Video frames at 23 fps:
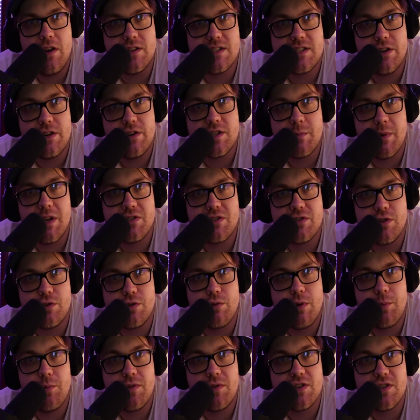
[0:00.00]
A Sarians monster
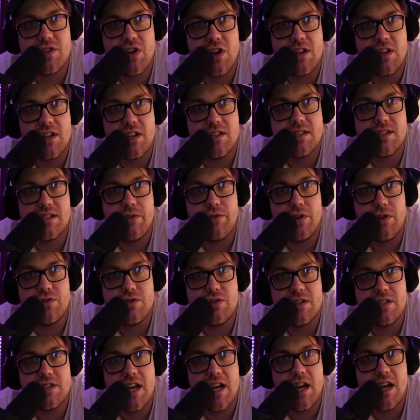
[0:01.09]
equipped with this card gains 700
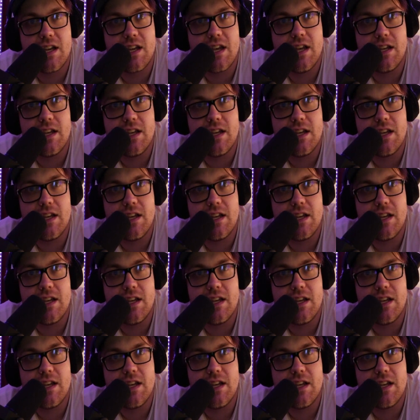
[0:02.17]
attack